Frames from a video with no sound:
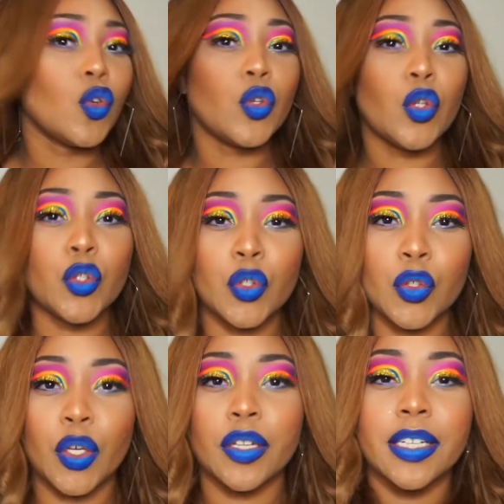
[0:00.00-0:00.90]
this is
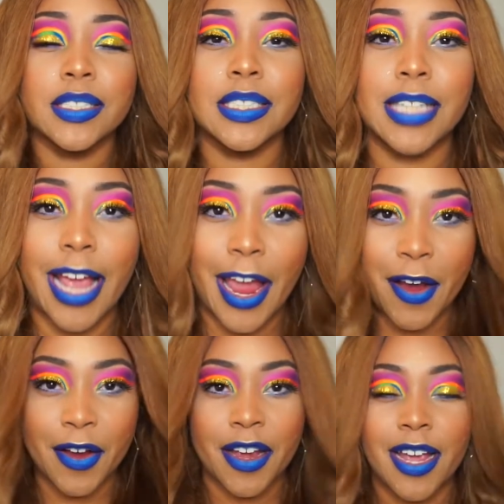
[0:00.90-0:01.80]
it. This is the
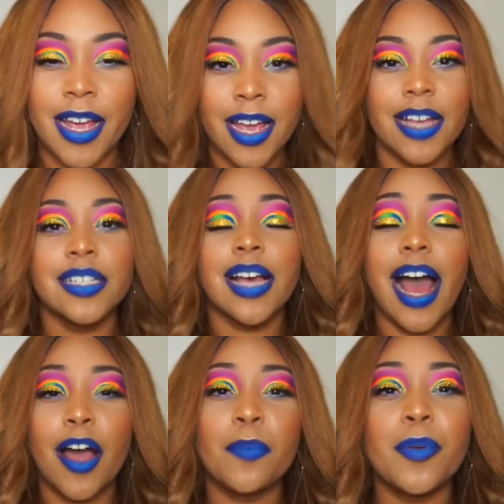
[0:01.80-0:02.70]
hair.
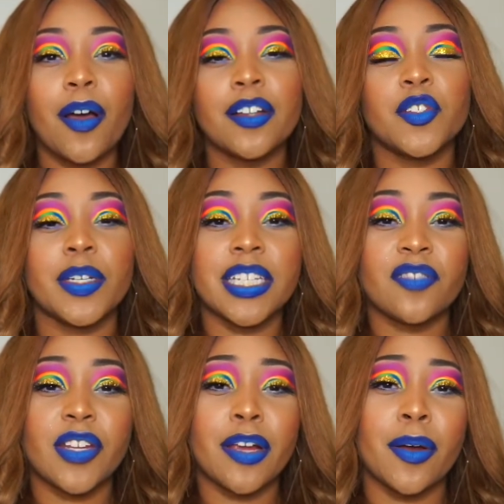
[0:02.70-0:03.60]
I hope you all enjoyed this
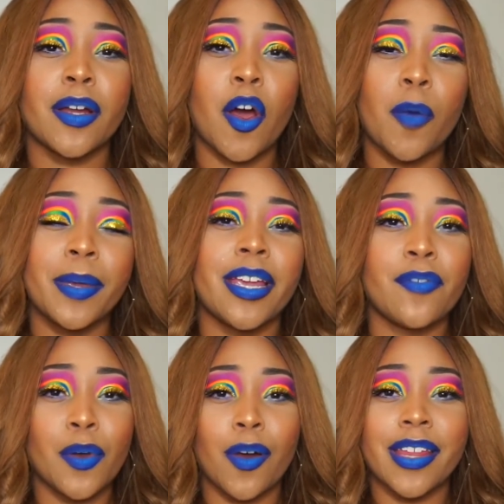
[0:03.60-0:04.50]
video, and I hope it gave
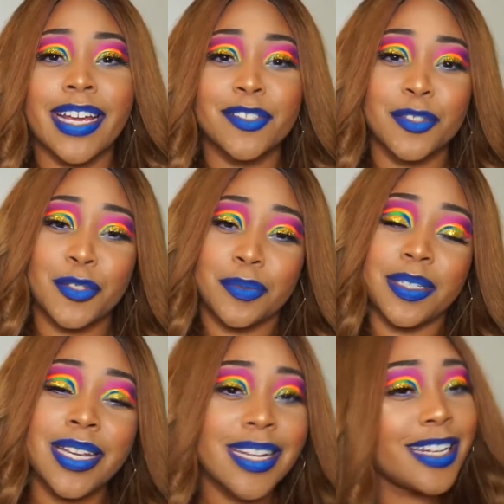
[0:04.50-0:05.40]
you all the answers you
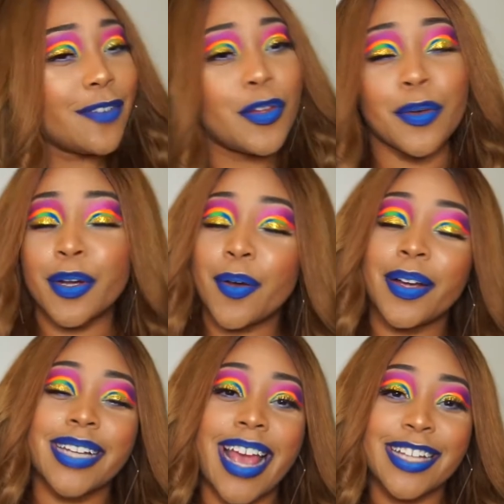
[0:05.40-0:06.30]
needed if you're
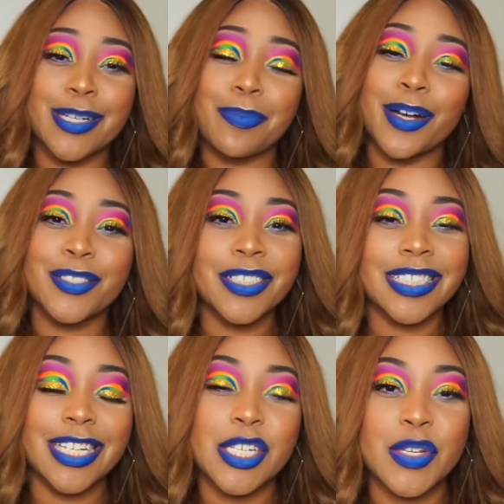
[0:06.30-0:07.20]
going ahead to purchase
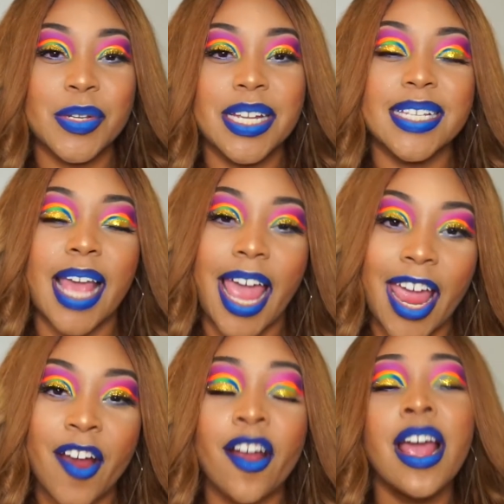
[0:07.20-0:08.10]
this UNice
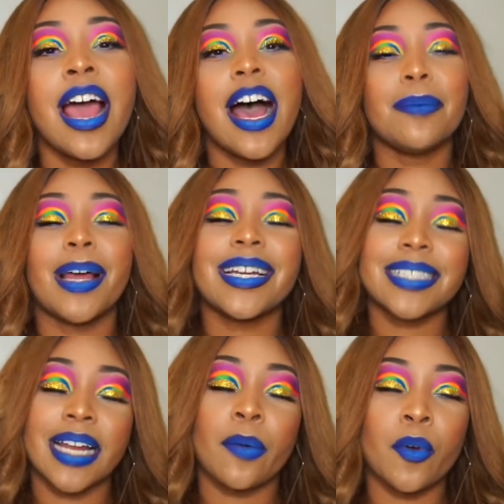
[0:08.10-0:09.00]
hair. Like I
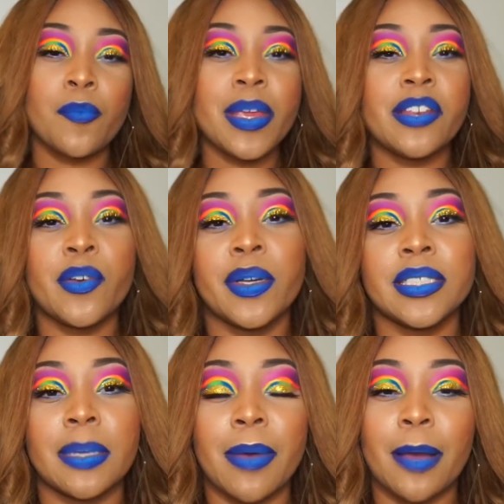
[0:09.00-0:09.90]
said, I will be doing
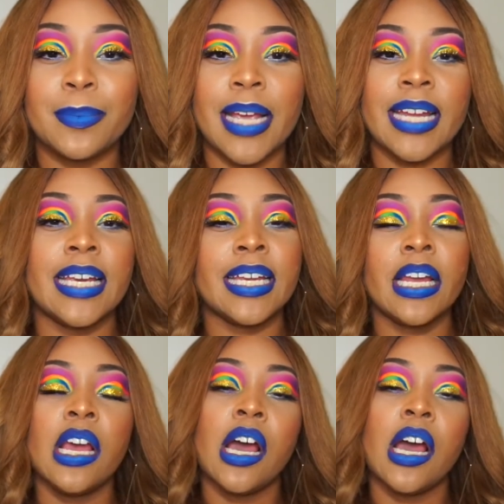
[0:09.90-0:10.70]
some updated